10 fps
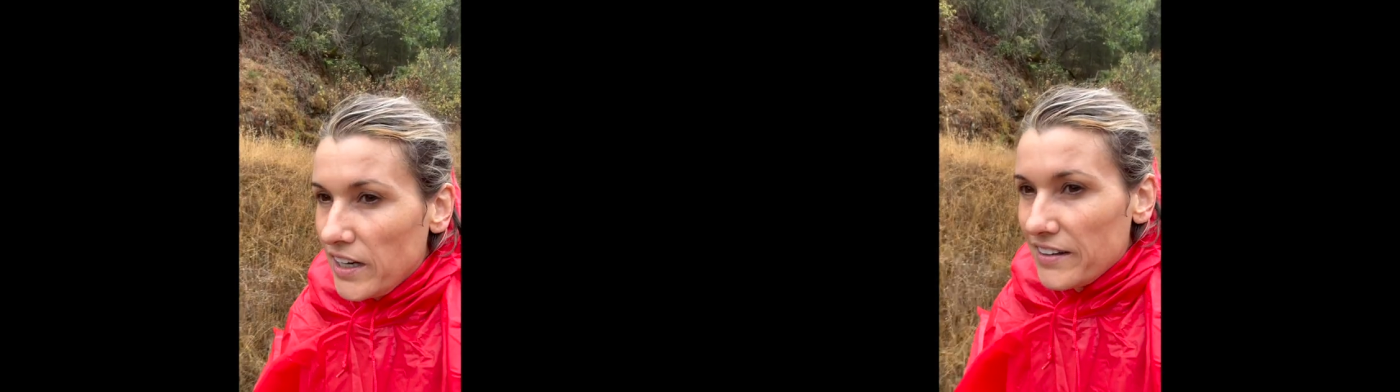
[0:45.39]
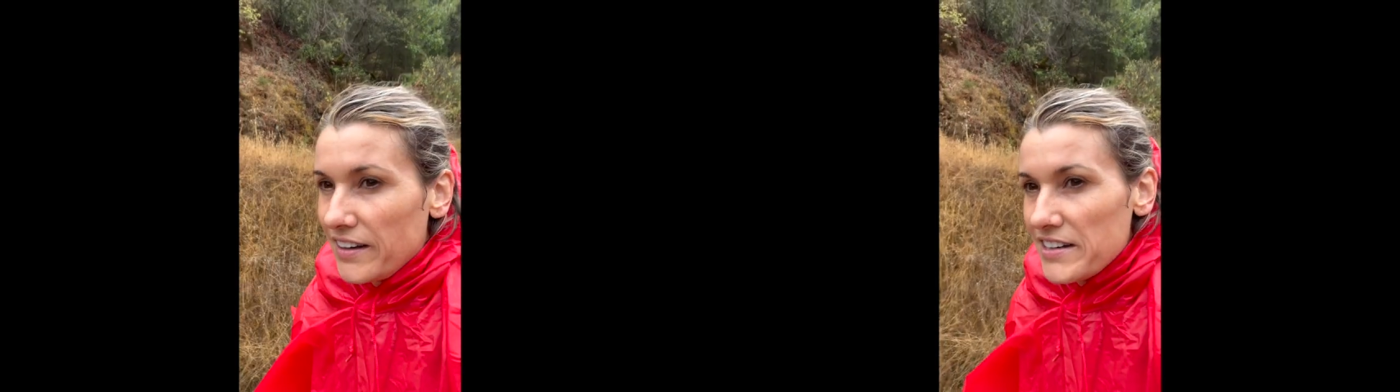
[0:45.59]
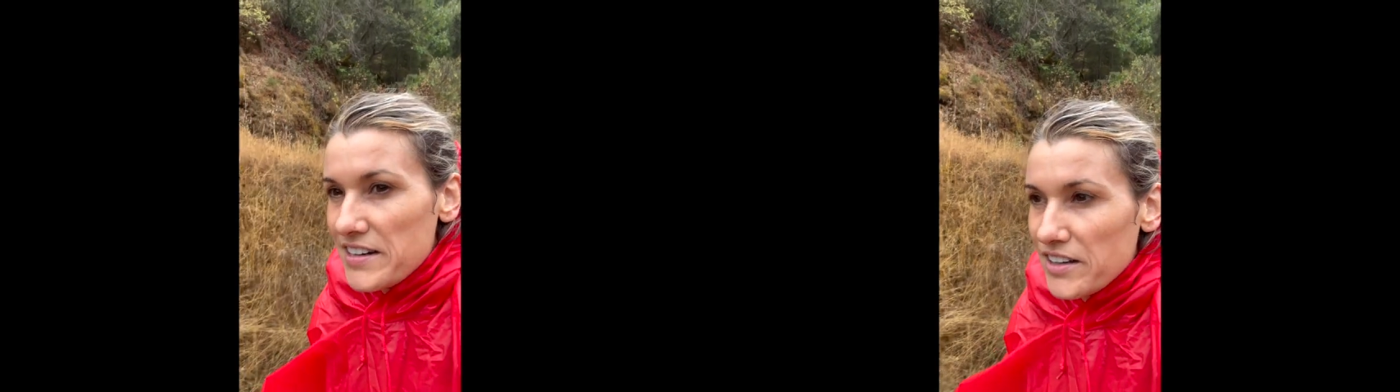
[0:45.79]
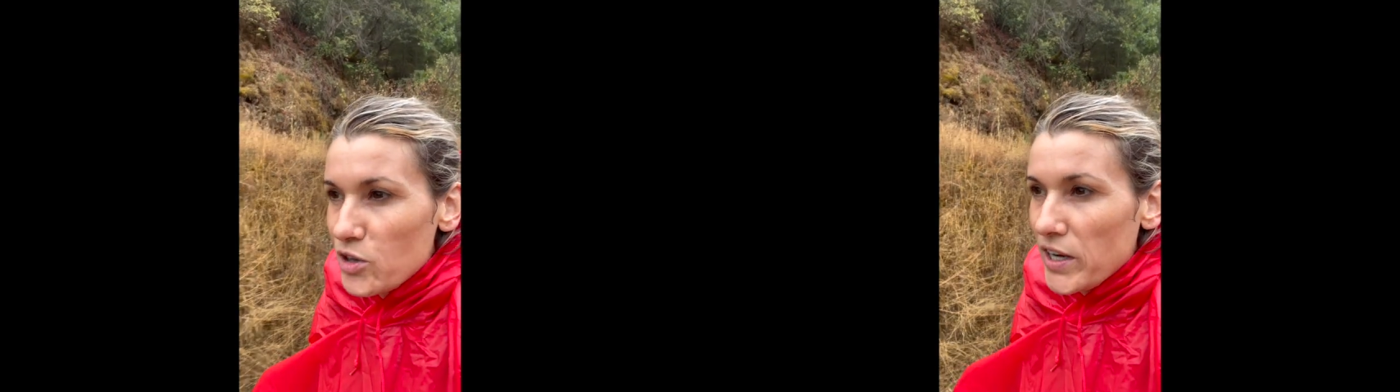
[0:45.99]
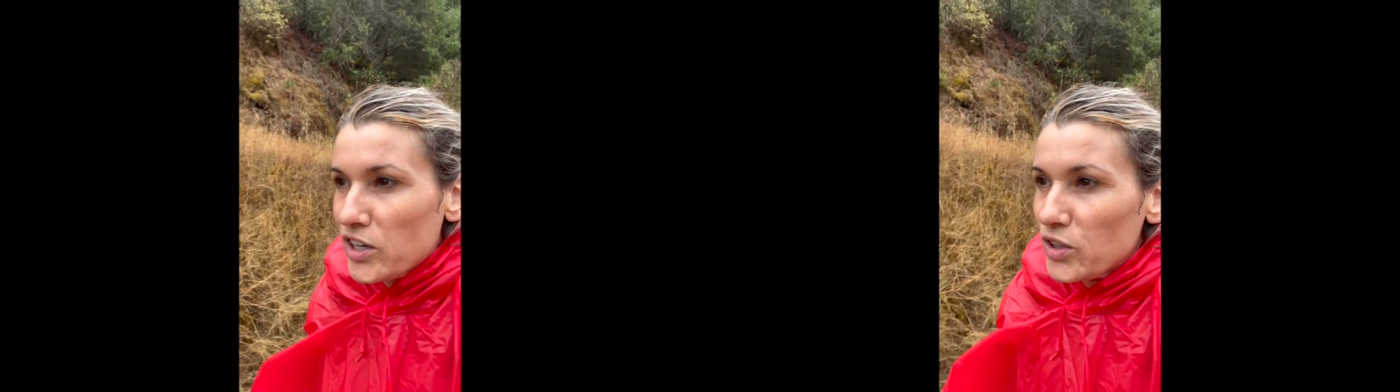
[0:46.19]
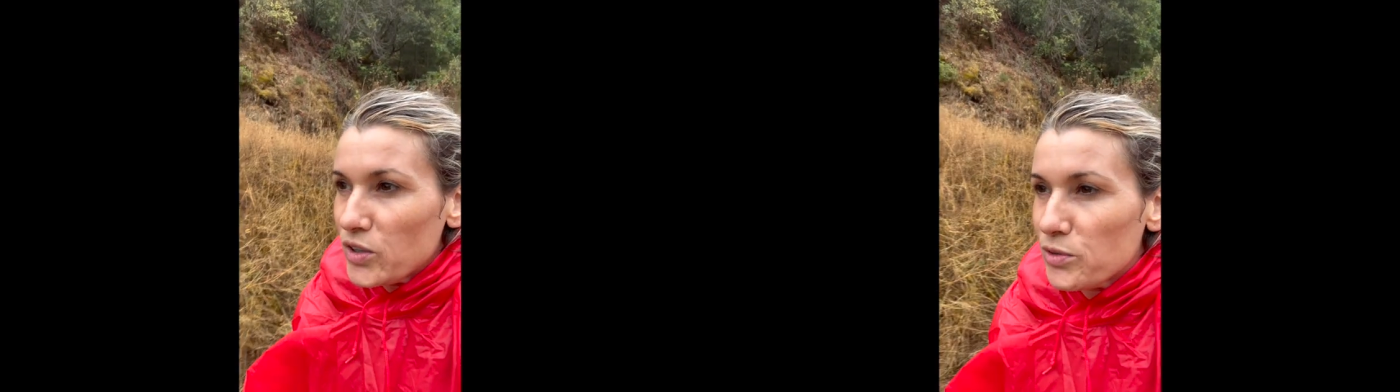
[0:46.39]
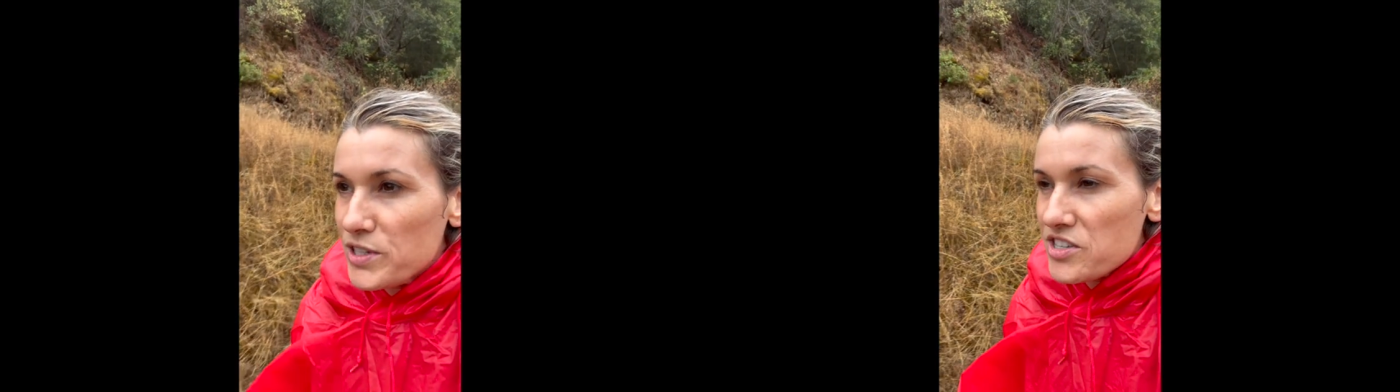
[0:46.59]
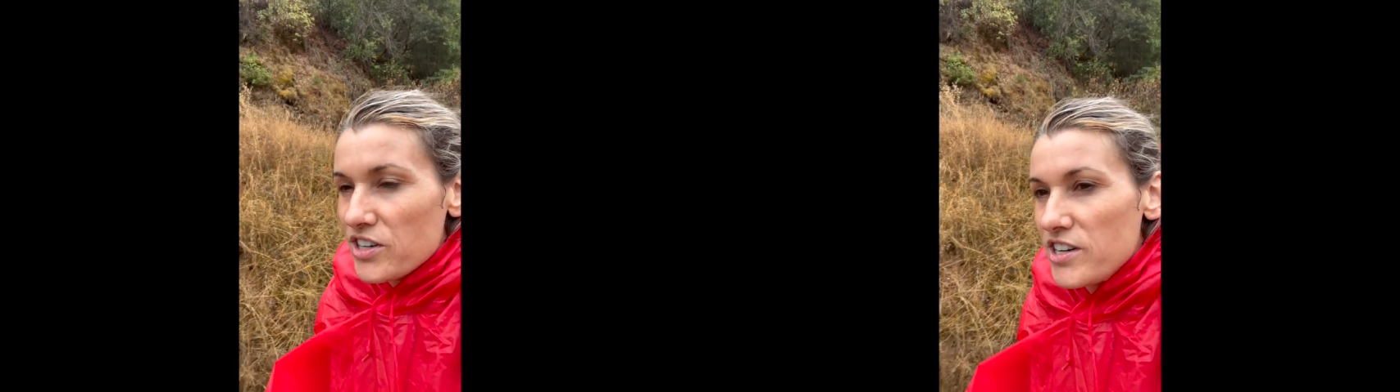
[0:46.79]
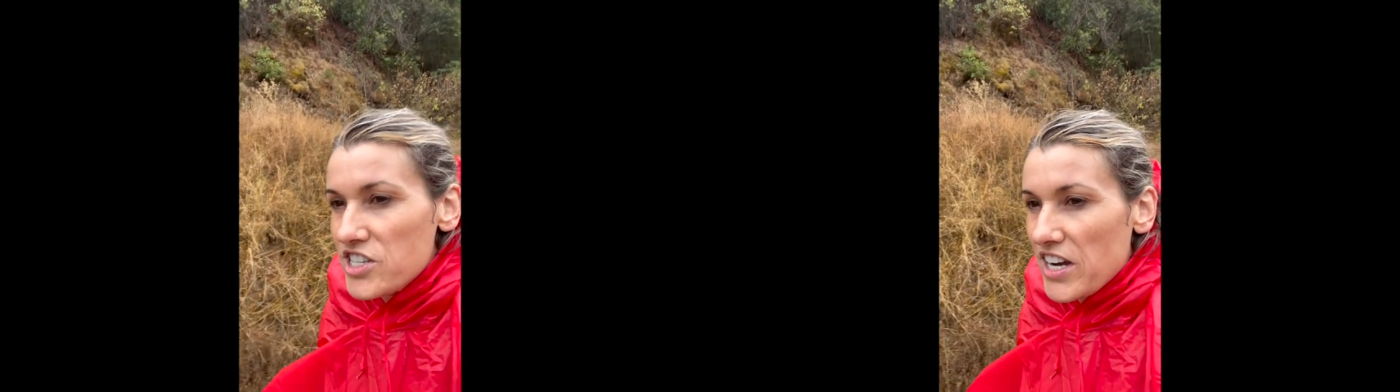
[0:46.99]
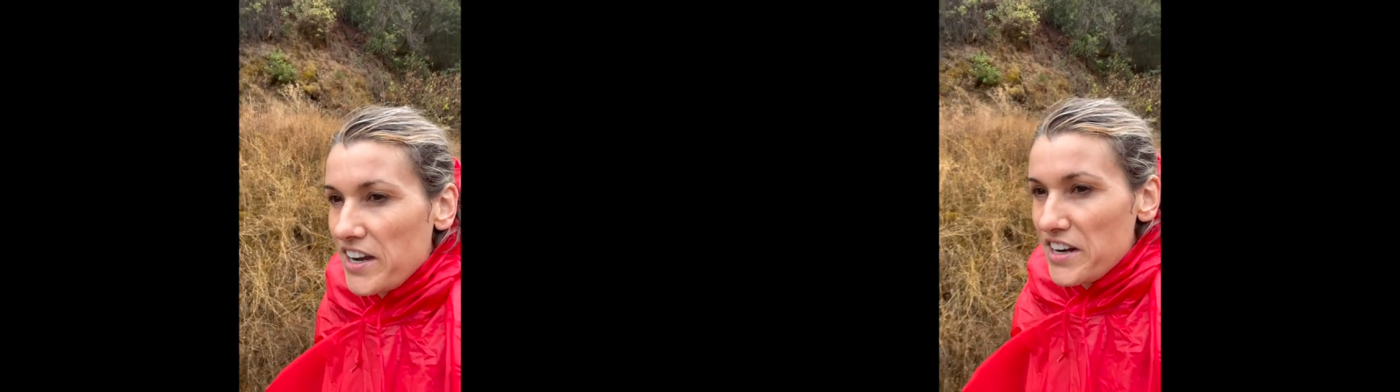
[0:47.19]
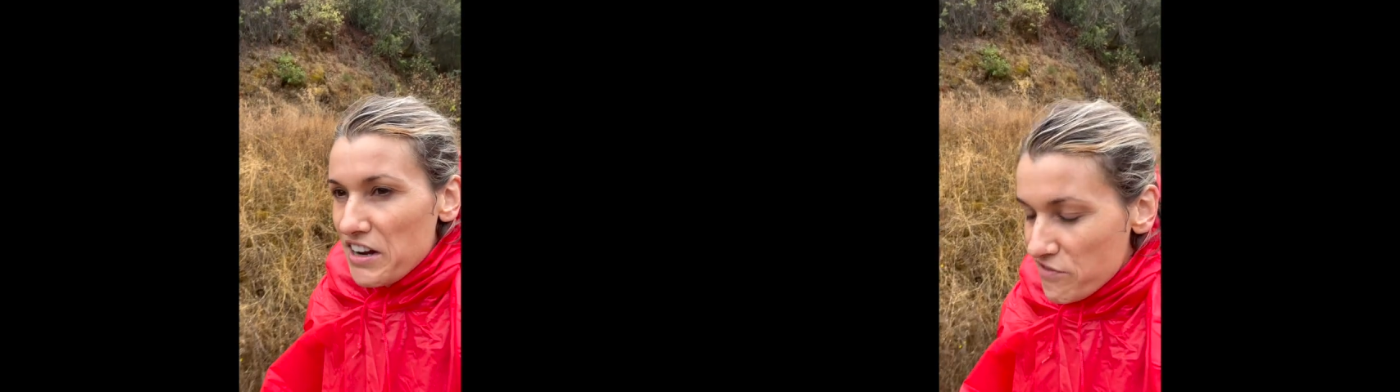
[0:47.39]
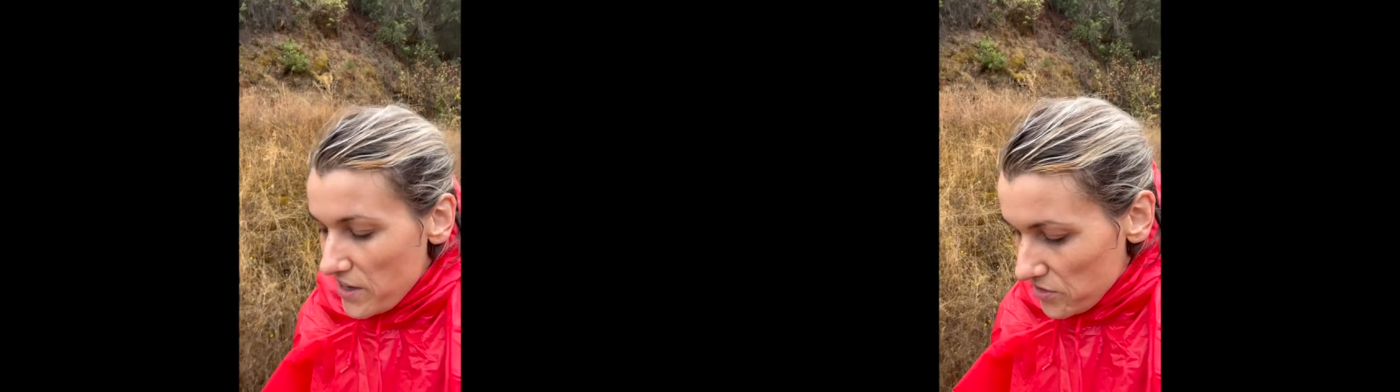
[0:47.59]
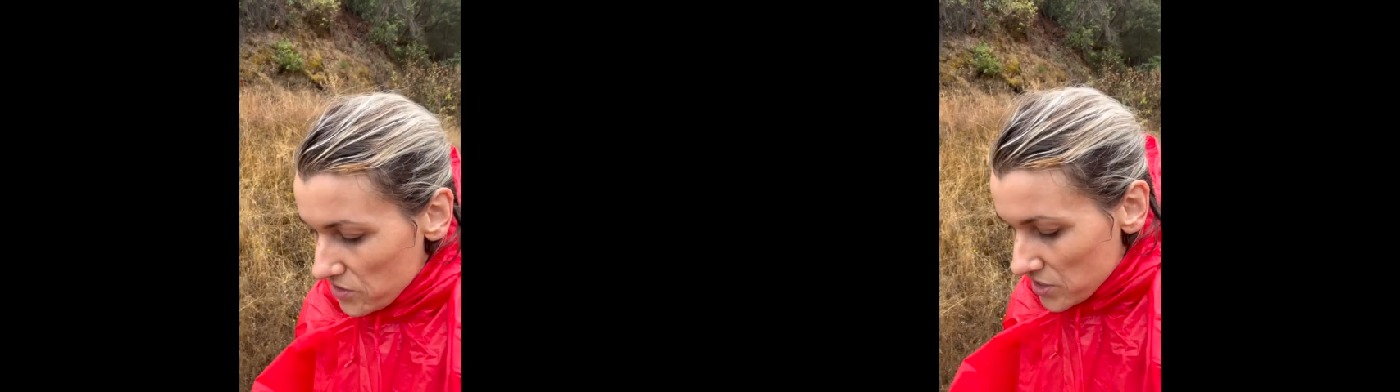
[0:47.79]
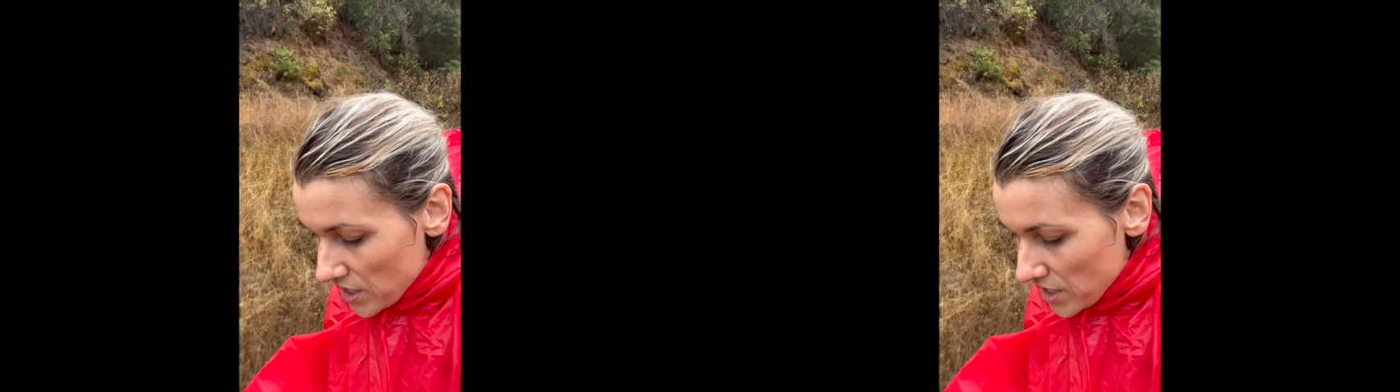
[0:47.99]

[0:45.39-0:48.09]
and then I did a quick Google research and I found